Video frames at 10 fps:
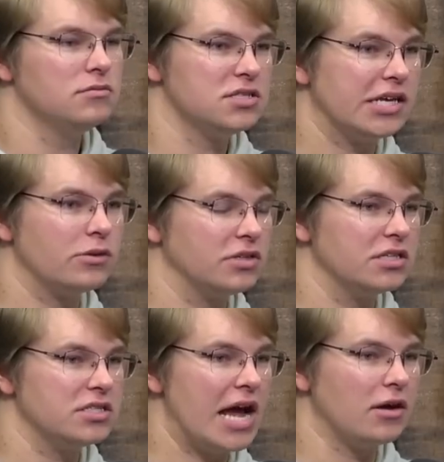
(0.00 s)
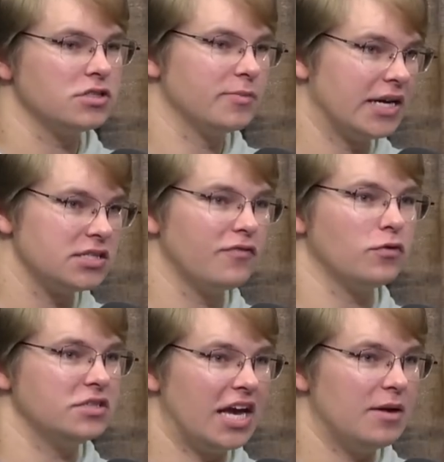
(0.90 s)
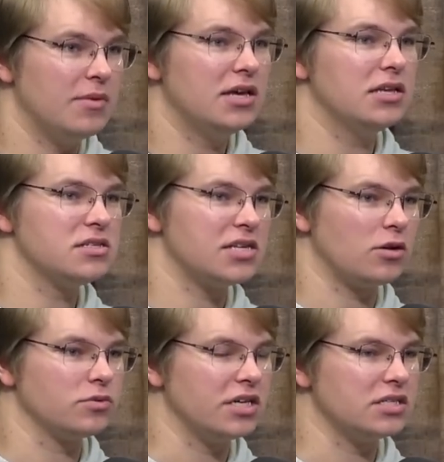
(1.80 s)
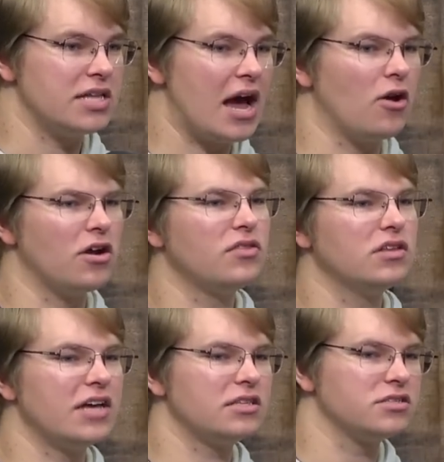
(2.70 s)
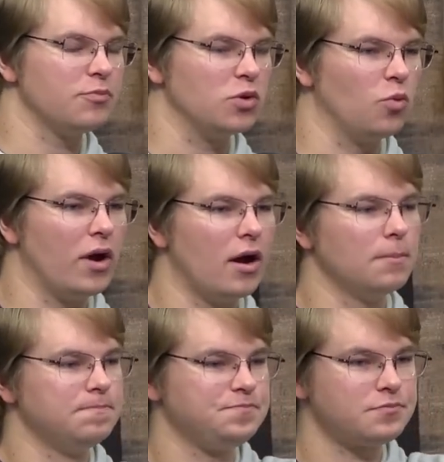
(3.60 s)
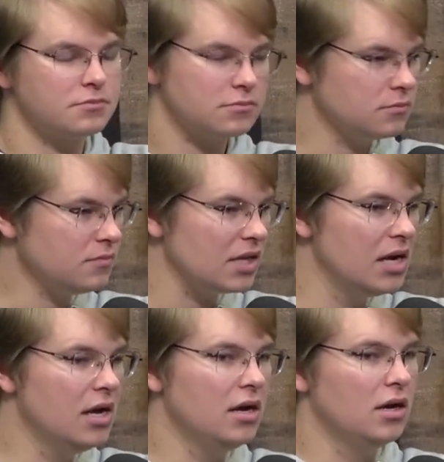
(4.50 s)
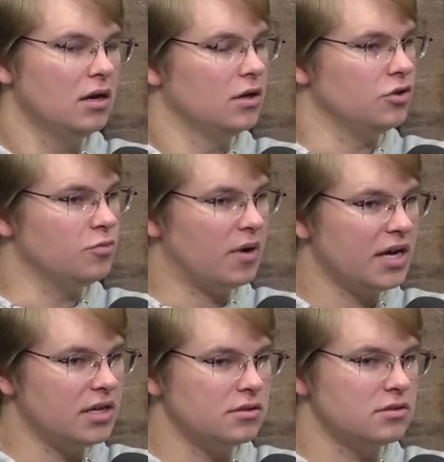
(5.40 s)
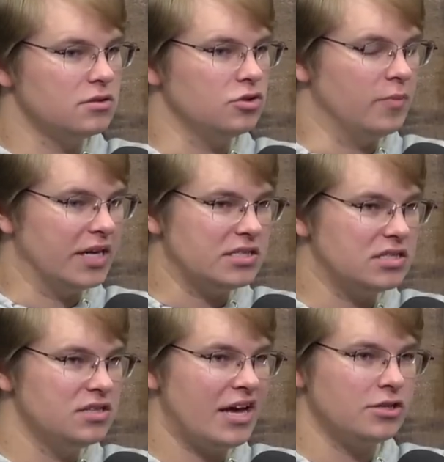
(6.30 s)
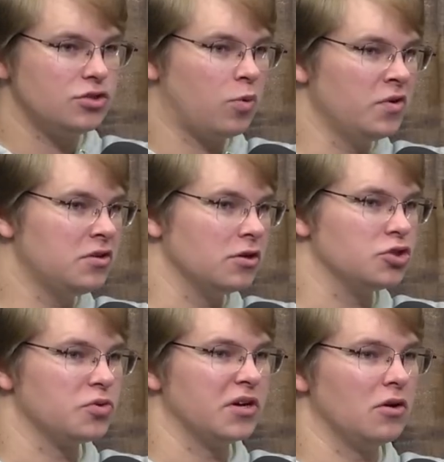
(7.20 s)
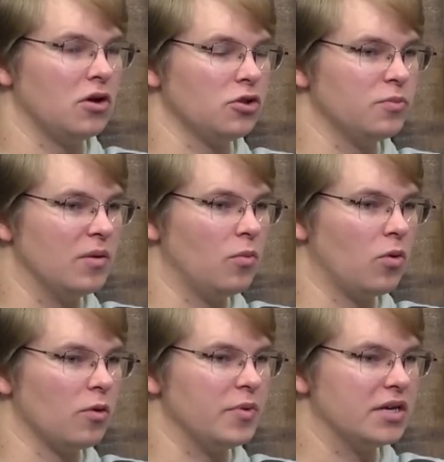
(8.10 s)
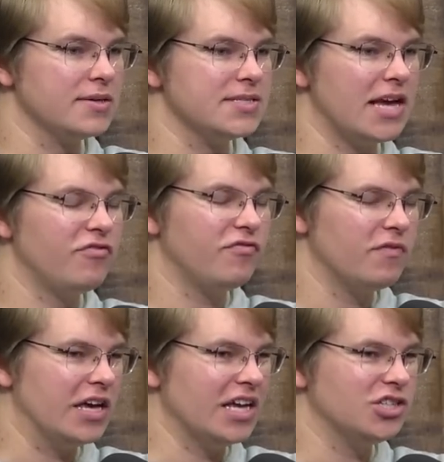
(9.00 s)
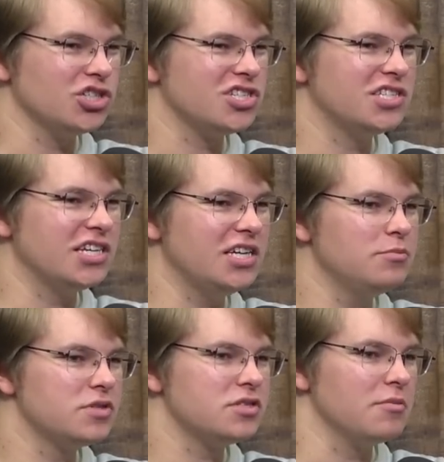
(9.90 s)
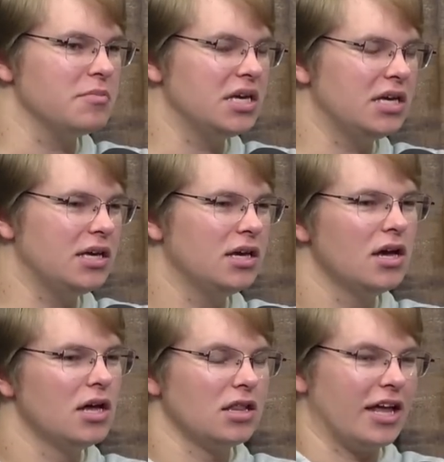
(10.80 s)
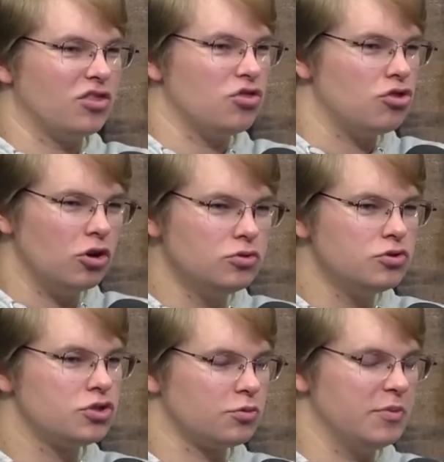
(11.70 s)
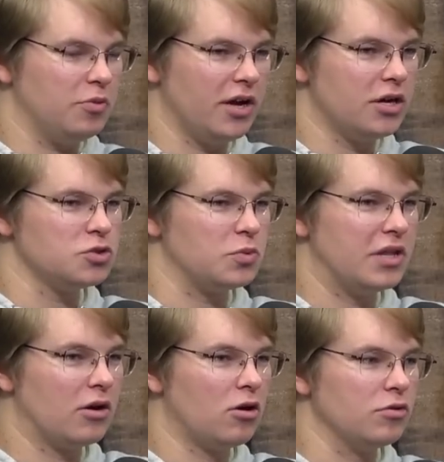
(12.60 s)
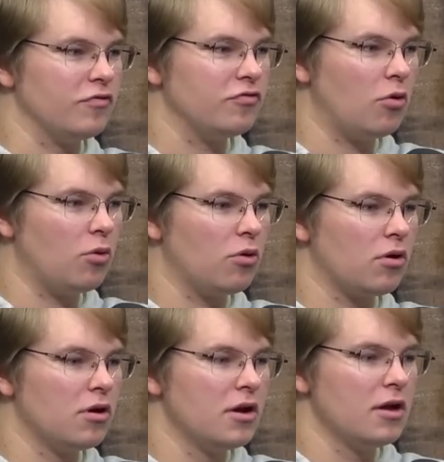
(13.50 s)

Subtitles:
settled things down. Samaya Suffren came in and settled things down. And I think that's something where you might see that point guard trio a little bit more, because it just seems to me like those 3 players, when they're on the floor,